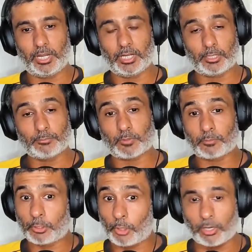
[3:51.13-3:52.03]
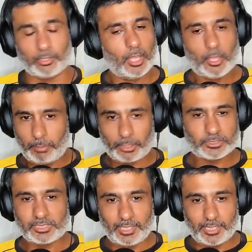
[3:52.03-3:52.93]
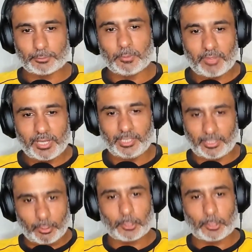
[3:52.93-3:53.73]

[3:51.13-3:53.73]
when it comes from the because see, let's be very clear,